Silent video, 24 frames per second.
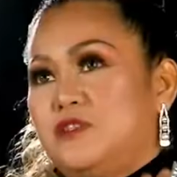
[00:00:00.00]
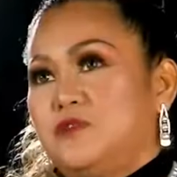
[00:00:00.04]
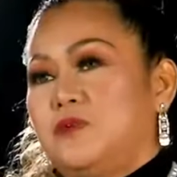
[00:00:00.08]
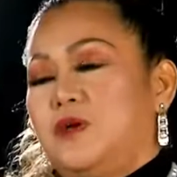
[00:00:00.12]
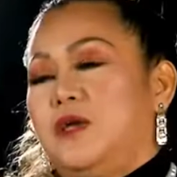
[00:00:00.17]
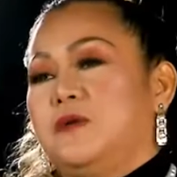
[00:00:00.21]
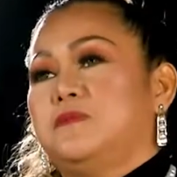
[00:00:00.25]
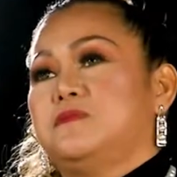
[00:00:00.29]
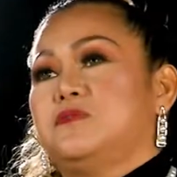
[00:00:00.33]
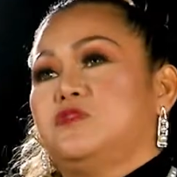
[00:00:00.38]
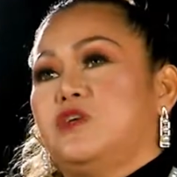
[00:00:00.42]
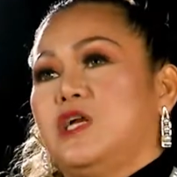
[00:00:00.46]

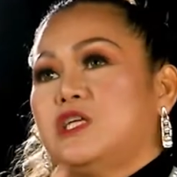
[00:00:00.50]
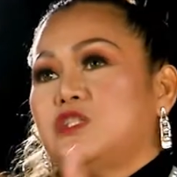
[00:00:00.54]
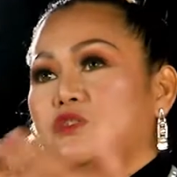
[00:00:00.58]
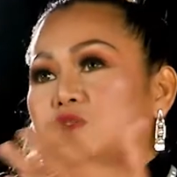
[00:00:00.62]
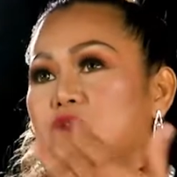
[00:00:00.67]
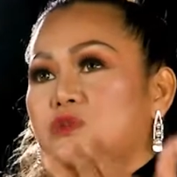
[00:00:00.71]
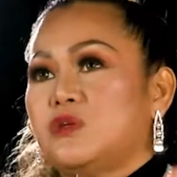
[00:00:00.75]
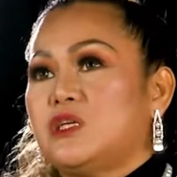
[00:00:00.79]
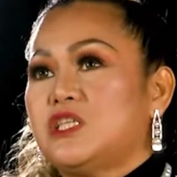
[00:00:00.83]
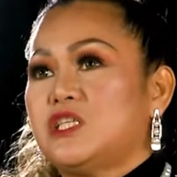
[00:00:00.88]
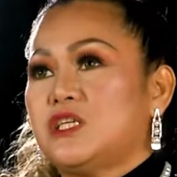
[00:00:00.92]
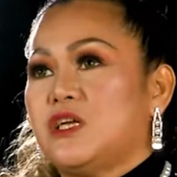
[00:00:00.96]
why I'm trying
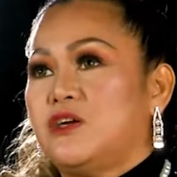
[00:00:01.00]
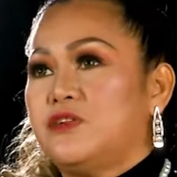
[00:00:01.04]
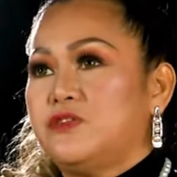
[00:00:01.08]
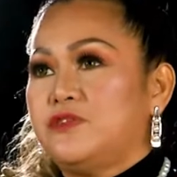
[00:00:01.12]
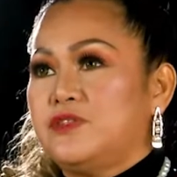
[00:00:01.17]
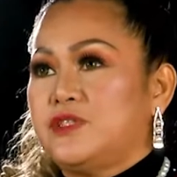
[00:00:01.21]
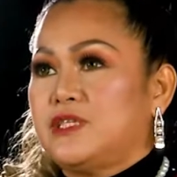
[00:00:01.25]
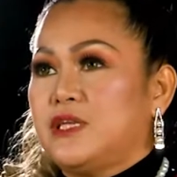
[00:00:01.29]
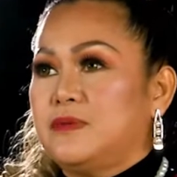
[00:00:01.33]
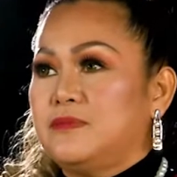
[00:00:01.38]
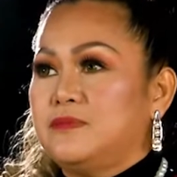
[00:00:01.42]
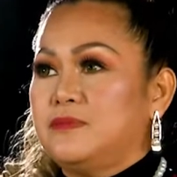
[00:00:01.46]
to reach out
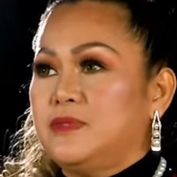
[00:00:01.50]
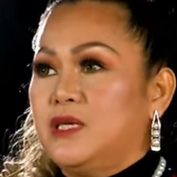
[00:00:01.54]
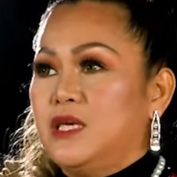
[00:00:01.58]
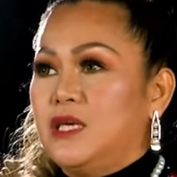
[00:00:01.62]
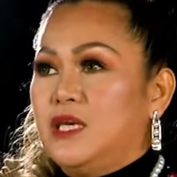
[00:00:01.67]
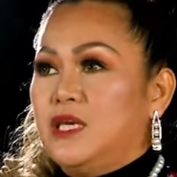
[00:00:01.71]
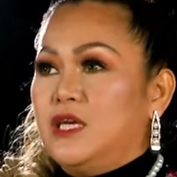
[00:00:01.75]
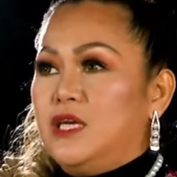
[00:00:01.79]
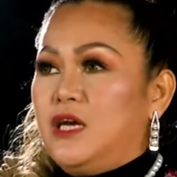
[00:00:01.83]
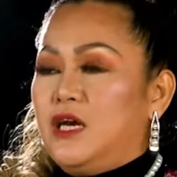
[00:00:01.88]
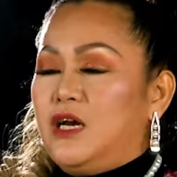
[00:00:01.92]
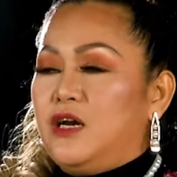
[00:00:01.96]
to some
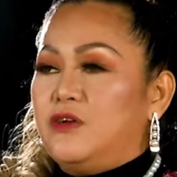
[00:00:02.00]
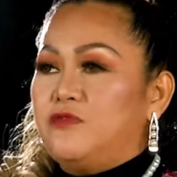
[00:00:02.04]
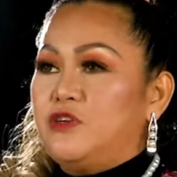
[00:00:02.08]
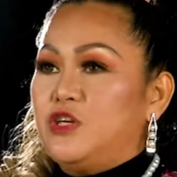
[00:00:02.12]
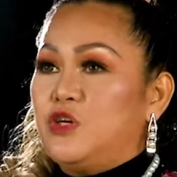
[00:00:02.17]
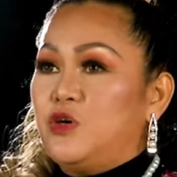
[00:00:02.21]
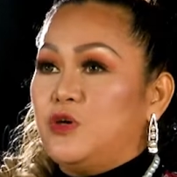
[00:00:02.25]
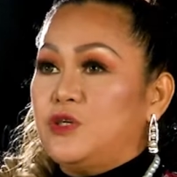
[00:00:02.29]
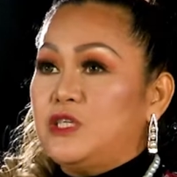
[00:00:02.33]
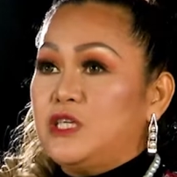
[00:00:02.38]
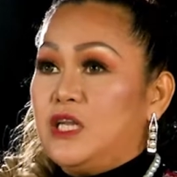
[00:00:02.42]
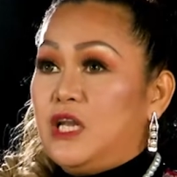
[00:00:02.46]

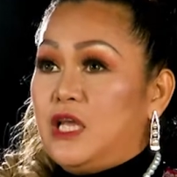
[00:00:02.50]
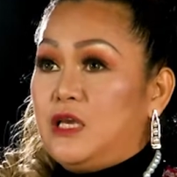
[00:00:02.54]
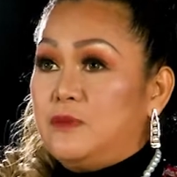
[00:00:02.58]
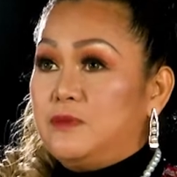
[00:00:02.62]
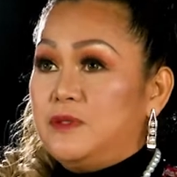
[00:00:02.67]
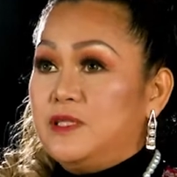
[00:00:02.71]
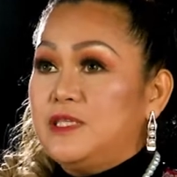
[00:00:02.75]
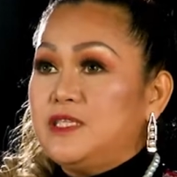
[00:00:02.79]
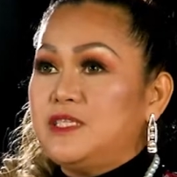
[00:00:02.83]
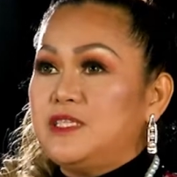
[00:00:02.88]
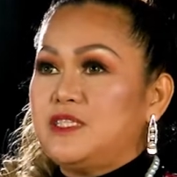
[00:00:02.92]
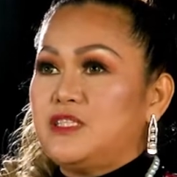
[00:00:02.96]
recording
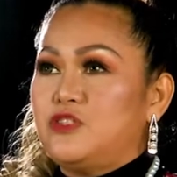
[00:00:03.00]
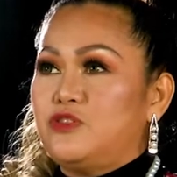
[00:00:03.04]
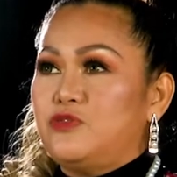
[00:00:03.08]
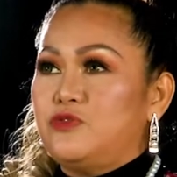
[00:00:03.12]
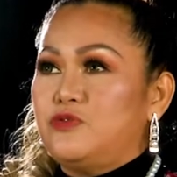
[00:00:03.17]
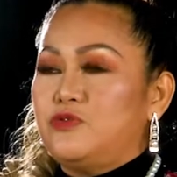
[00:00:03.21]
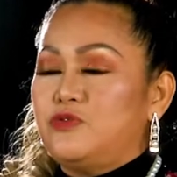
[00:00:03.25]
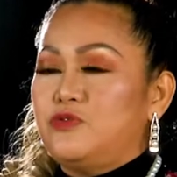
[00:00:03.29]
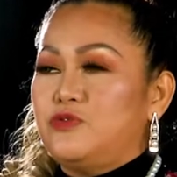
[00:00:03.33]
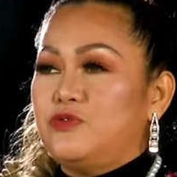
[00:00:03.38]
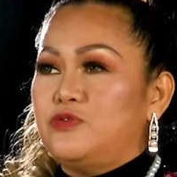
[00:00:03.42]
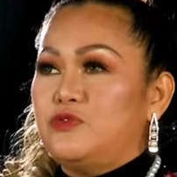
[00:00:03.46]
labels
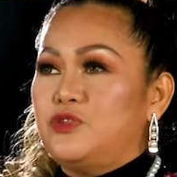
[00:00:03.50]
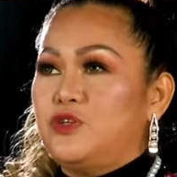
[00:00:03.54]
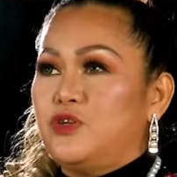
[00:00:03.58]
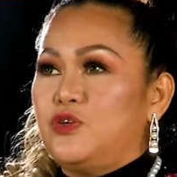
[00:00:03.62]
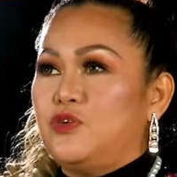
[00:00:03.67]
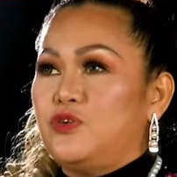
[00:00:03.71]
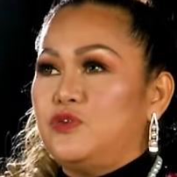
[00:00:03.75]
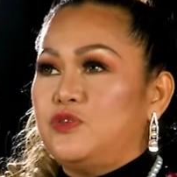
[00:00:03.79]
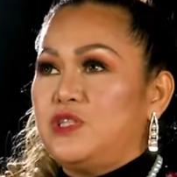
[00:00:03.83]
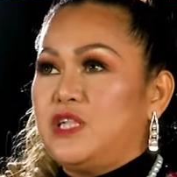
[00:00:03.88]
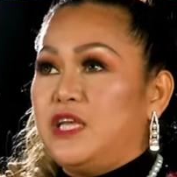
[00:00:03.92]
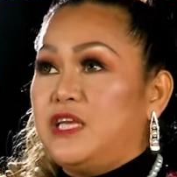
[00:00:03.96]
to, you
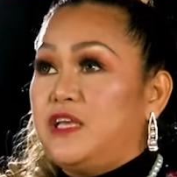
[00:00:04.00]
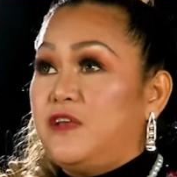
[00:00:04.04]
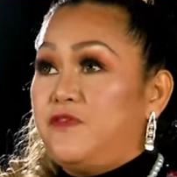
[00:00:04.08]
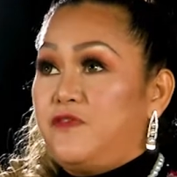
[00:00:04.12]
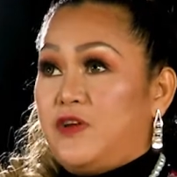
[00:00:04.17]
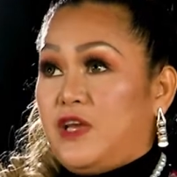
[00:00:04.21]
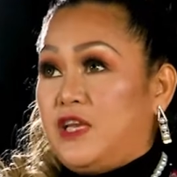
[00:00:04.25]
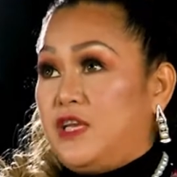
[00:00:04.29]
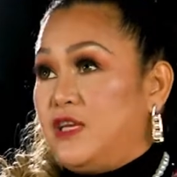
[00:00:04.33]
know, like if I